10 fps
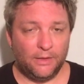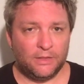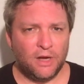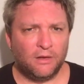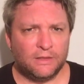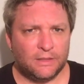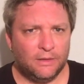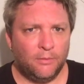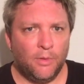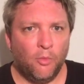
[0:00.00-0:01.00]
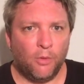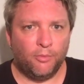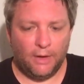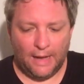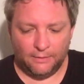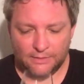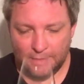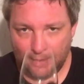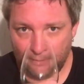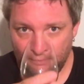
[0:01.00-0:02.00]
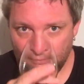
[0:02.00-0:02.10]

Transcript: The chocolate's a little bit more pronounced now.